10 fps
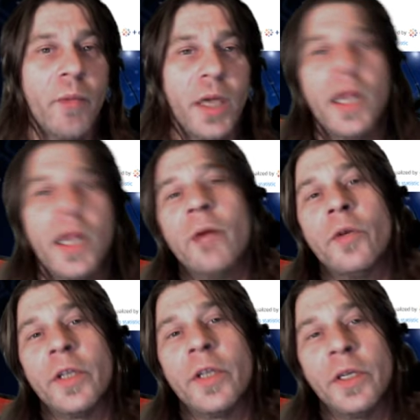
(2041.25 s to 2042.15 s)
mainnet
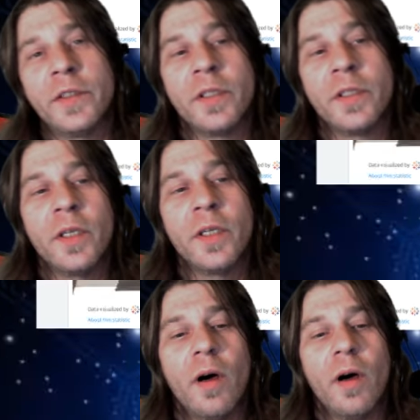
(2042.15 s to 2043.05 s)
release.
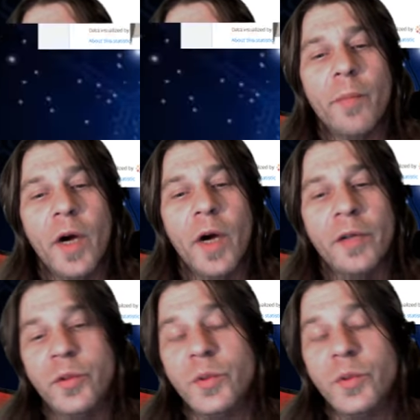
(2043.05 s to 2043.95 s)
I
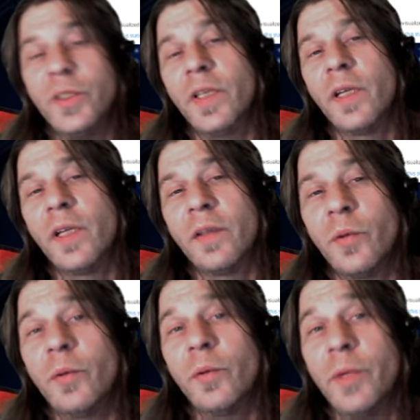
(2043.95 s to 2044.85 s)
do see that
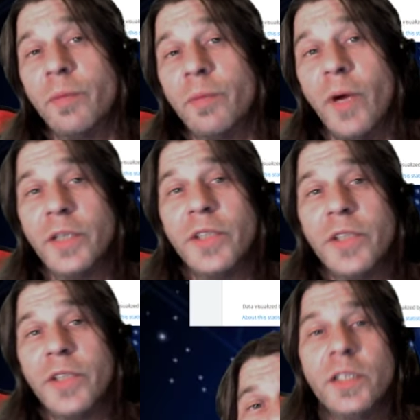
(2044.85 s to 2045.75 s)
there will be a price
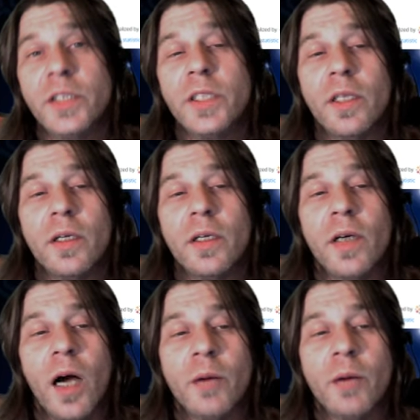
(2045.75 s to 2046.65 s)
change.
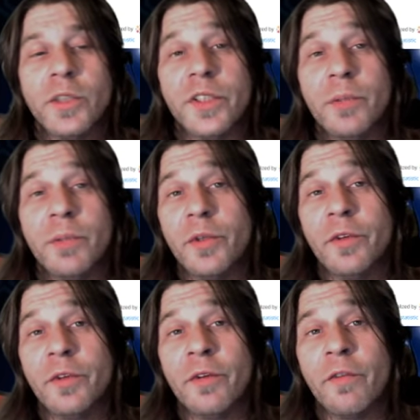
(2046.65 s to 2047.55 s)
Just
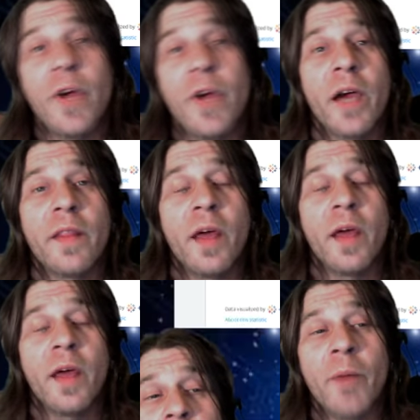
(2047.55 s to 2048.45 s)
simply in the fact
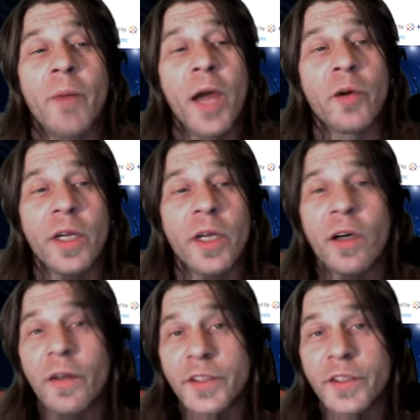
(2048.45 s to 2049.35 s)
that we'll be migrating
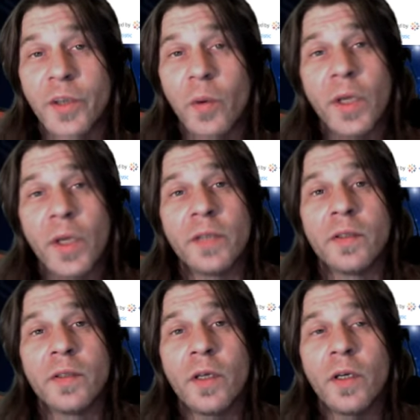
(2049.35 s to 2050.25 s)
all these
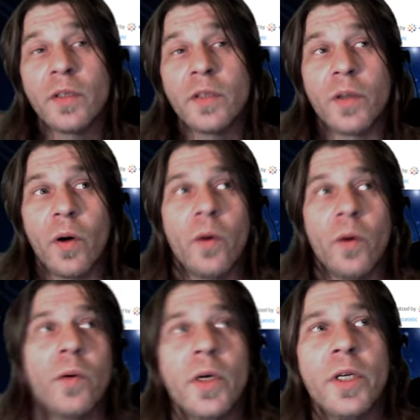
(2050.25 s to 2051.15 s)
tokens.
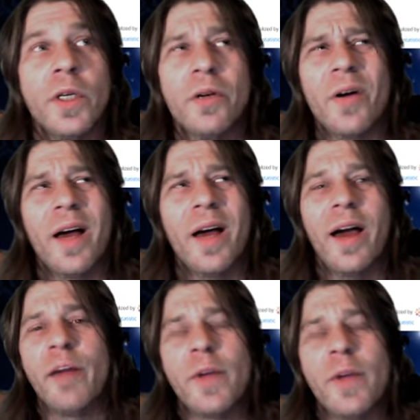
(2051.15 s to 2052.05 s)
So, you know,
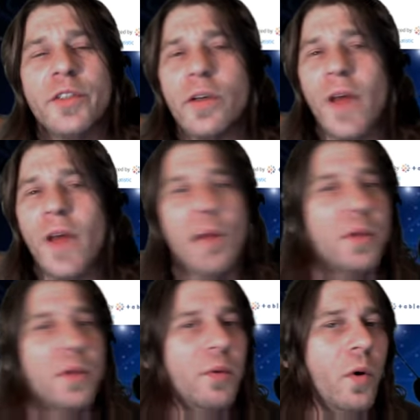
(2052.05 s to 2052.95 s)
I'm not sure a lot of
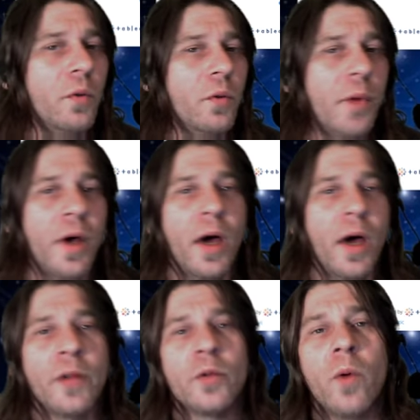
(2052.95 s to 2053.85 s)
people hold them
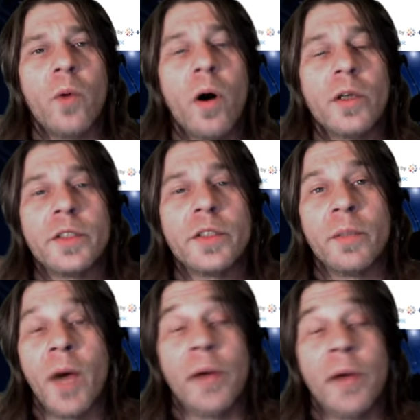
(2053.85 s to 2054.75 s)
on their wallets.
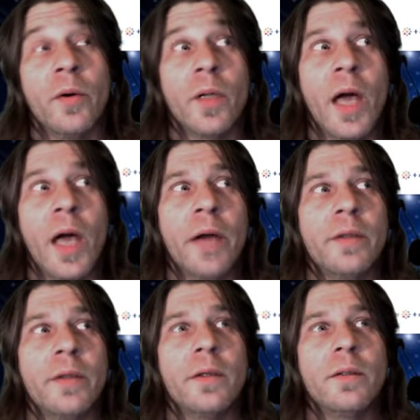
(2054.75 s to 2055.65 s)
I know a lot,
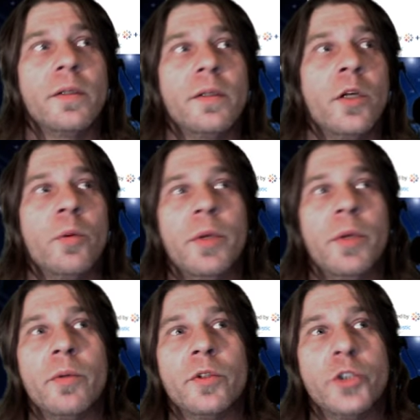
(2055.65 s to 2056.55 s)
you know,
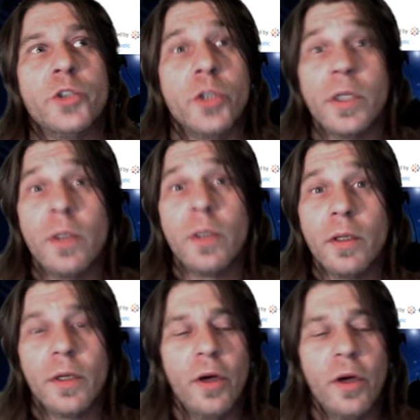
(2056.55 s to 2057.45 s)
people should,
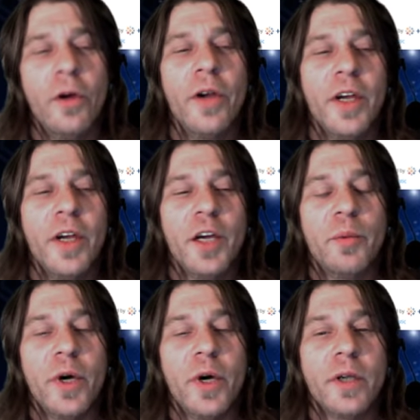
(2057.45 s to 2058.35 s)
you know,
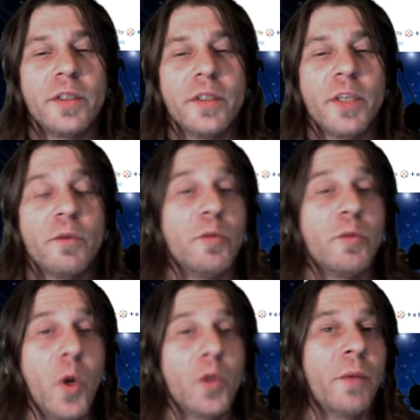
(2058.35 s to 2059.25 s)
but some of them
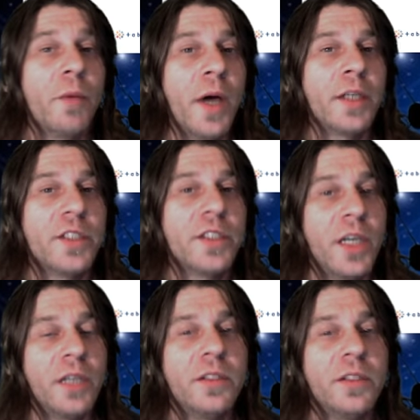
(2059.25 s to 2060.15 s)
hold them on
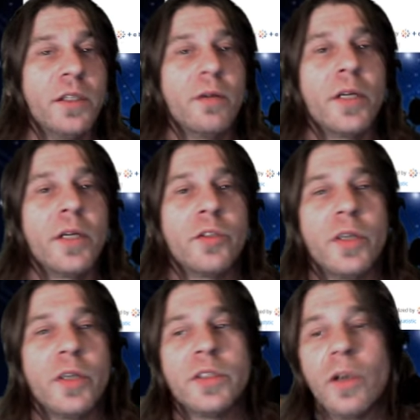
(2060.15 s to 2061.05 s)
exchange, you know, like
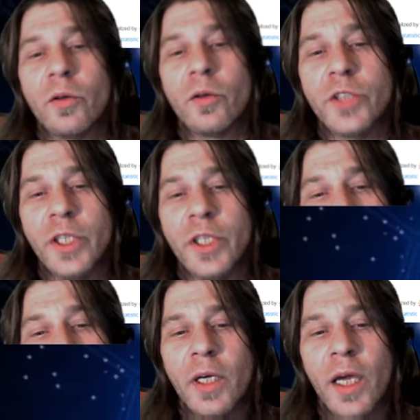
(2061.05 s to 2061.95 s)
Trade Satoshi,
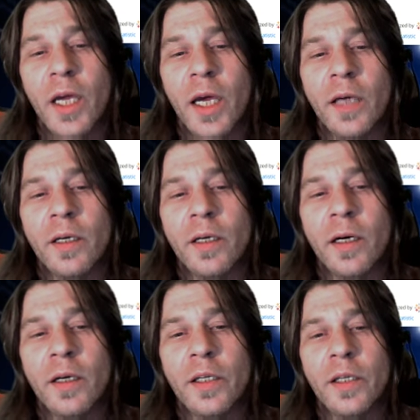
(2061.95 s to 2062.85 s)
and
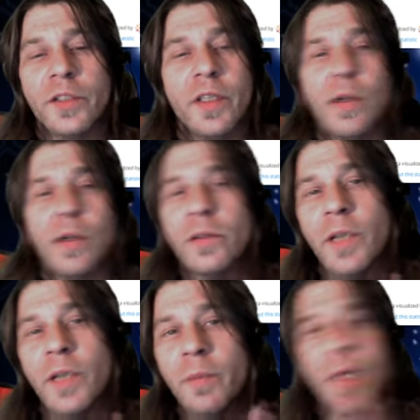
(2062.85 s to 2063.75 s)
you'll see those
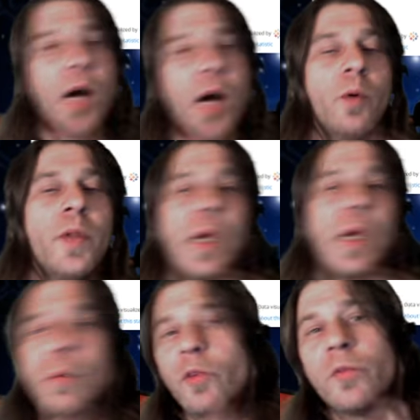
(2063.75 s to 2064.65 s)
empty out when they
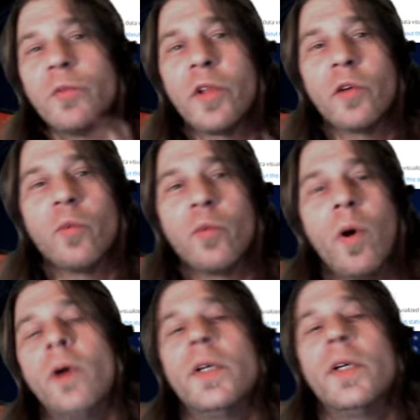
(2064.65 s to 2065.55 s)
can move them to those
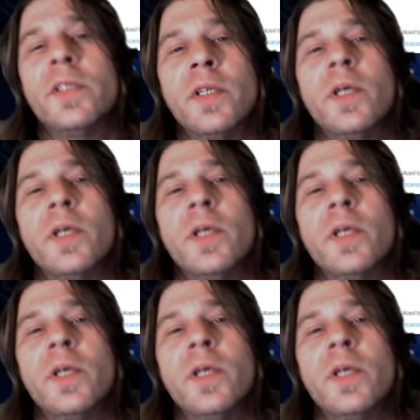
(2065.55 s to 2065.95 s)
wallets.